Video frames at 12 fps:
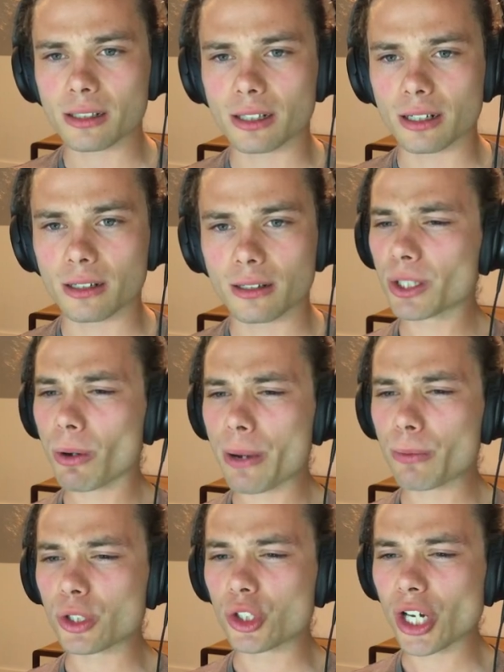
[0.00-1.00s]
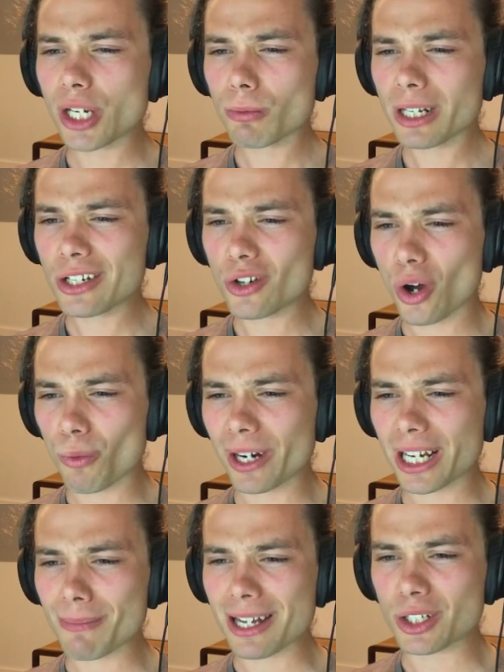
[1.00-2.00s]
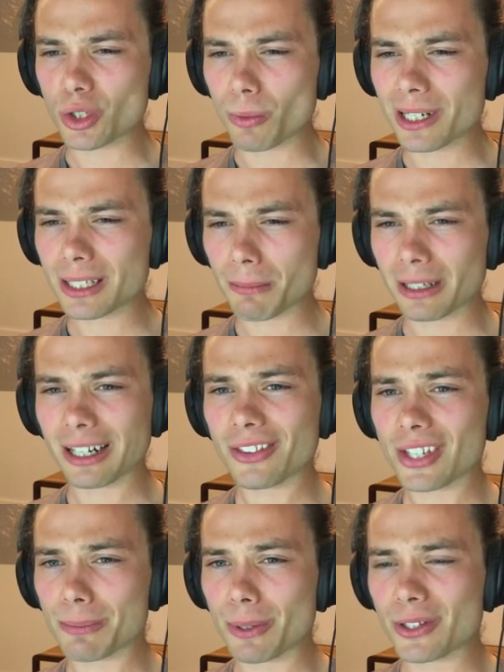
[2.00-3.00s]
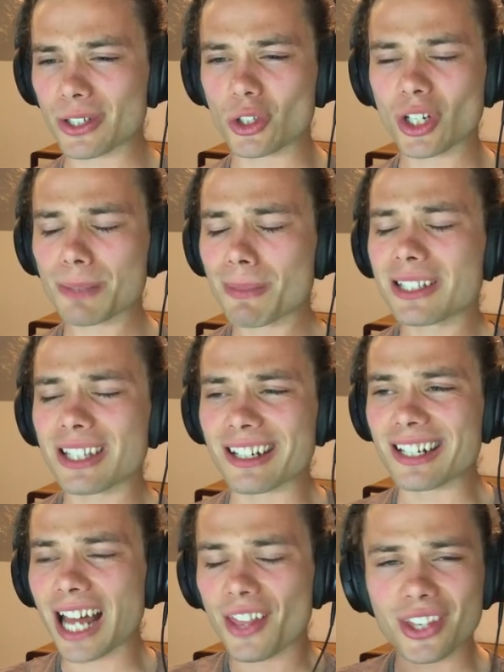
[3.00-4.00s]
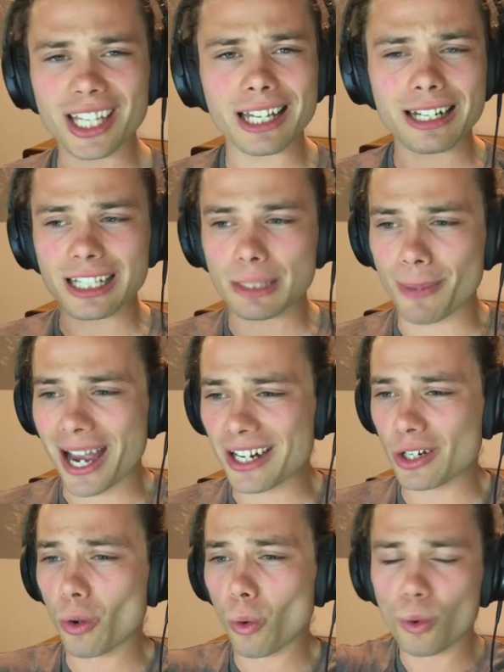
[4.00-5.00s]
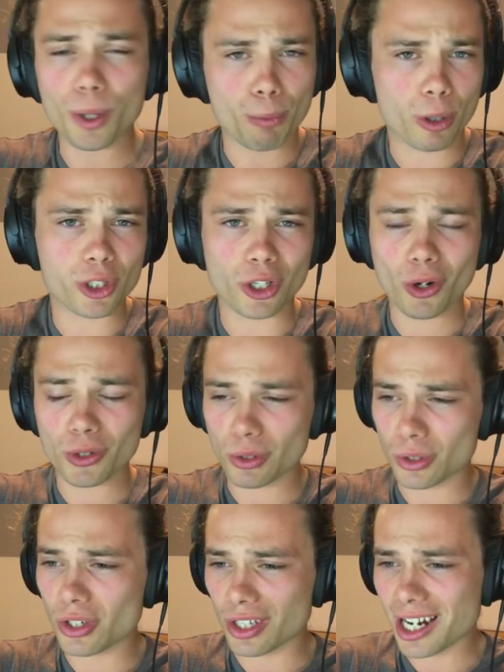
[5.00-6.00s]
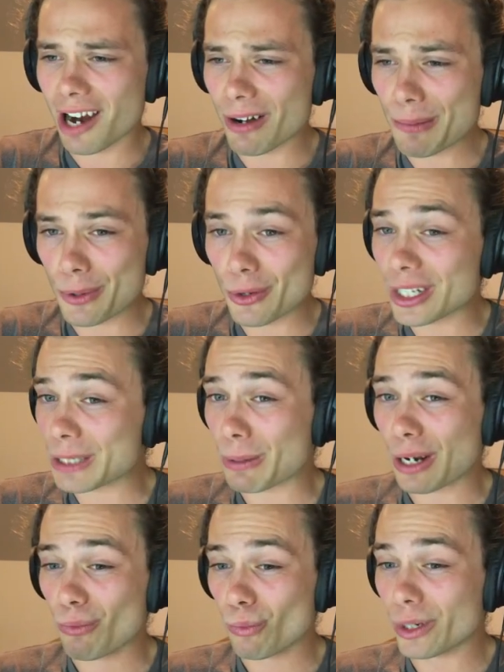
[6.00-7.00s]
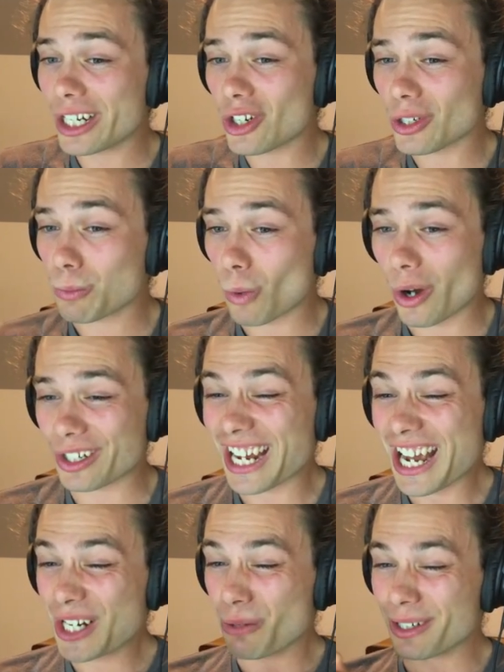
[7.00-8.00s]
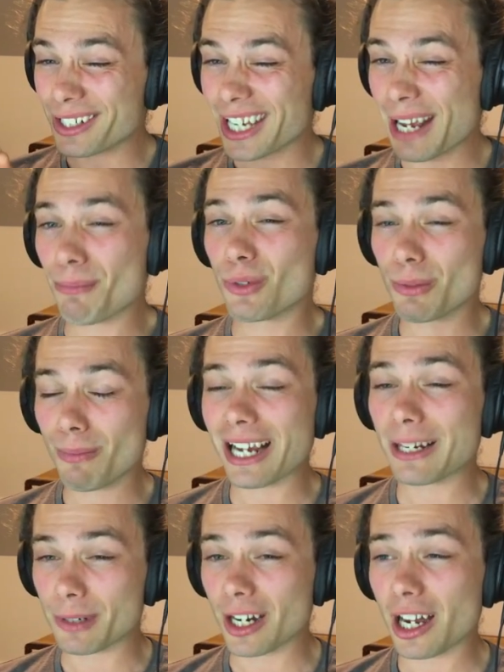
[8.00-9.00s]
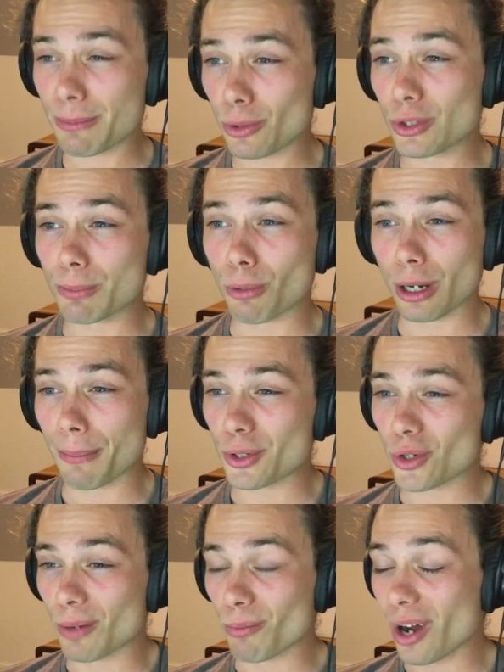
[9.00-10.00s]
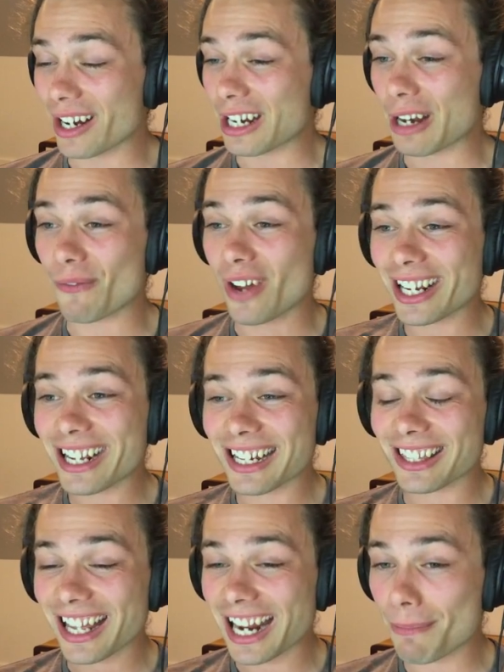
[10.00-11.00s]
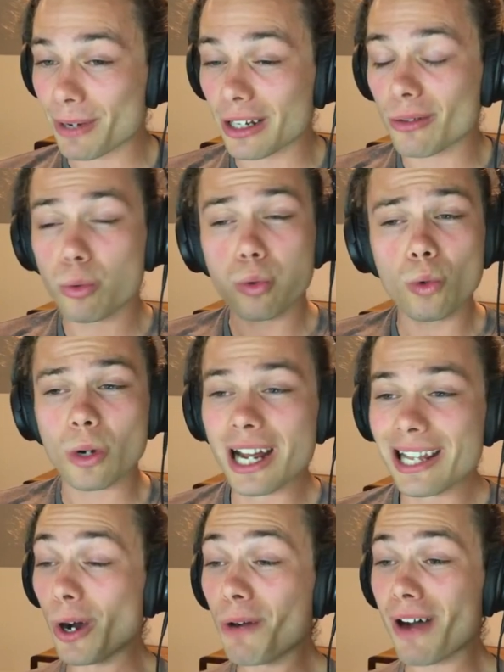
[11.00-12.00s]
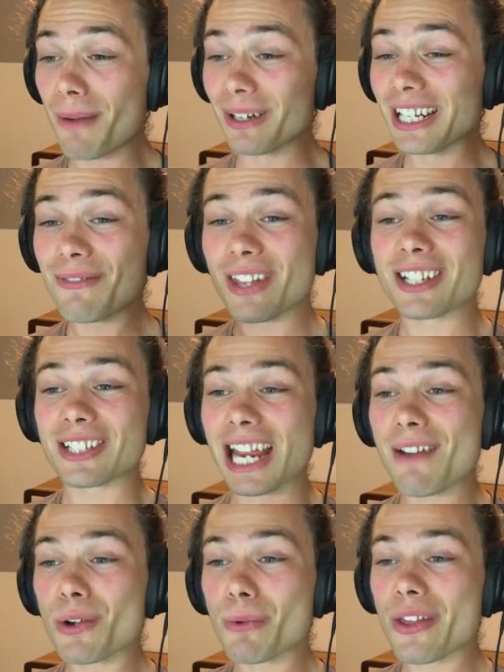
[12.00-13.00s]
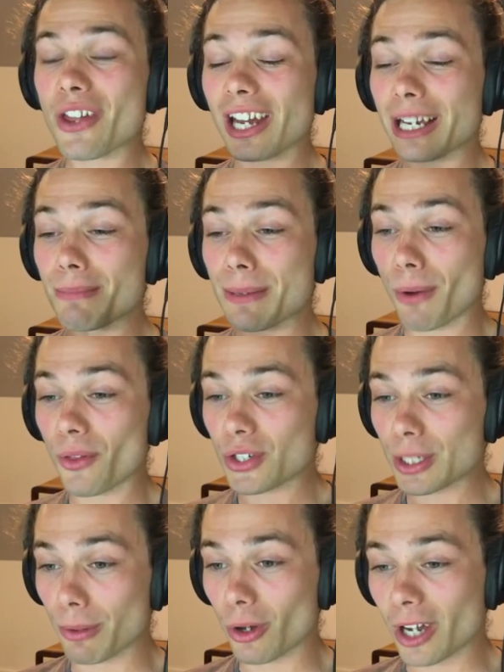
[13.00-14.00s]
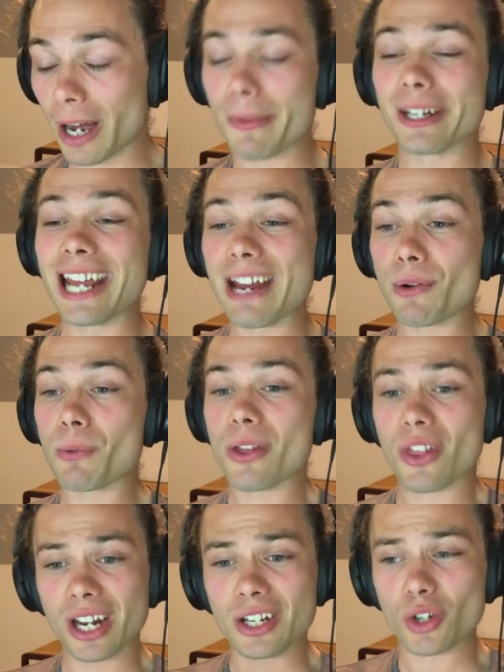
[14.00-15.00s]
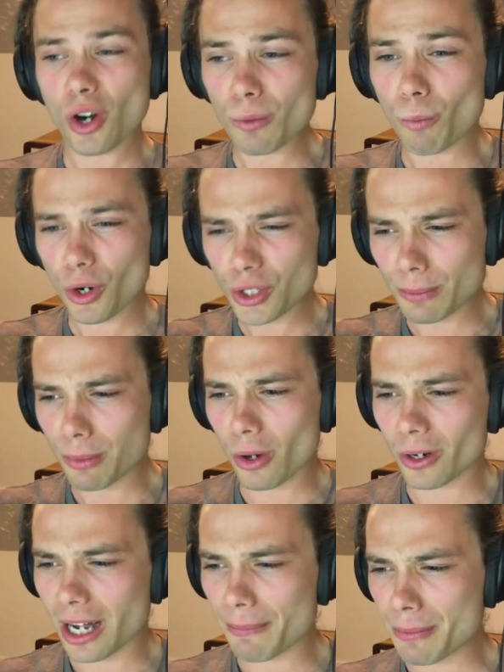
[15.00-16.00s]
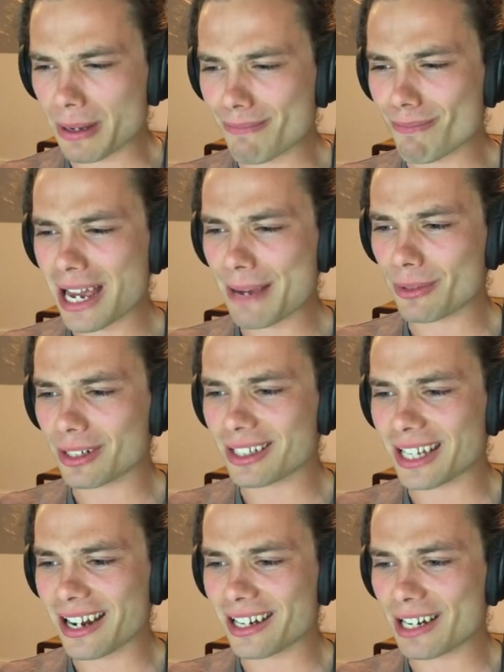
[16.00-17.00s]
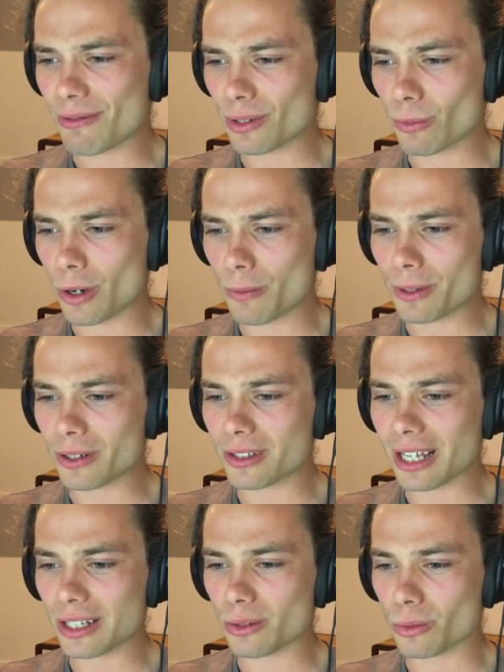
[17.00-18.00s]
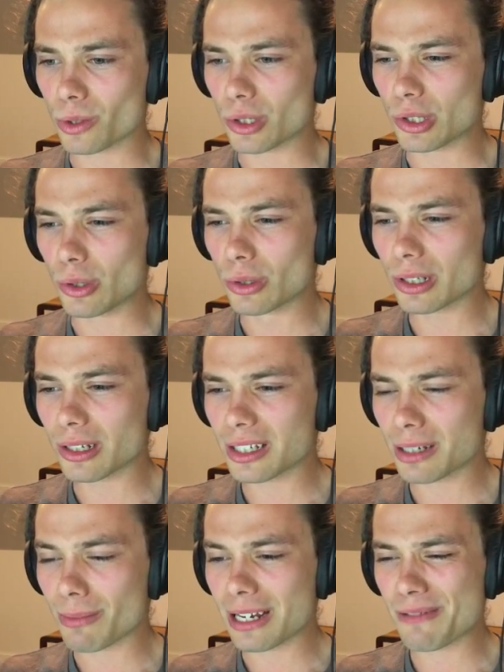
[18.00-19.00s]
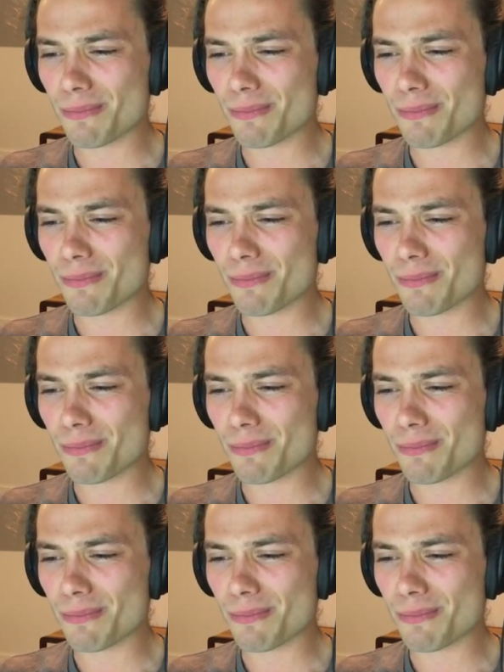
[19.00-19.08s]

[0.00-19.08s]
God. And so I would generally not recommend doing something like this because it just means that nothing can expand and all the pressure goes onto the current buildings, but I really just want to attempt to make dark blue spawn up the top right, and if I can get that happening, whew, well, I believe that is everywhere that I can be bothered to block up, and everywhere that I don't want to block up. I mean, maybe just down here as well, because that's also useless to me.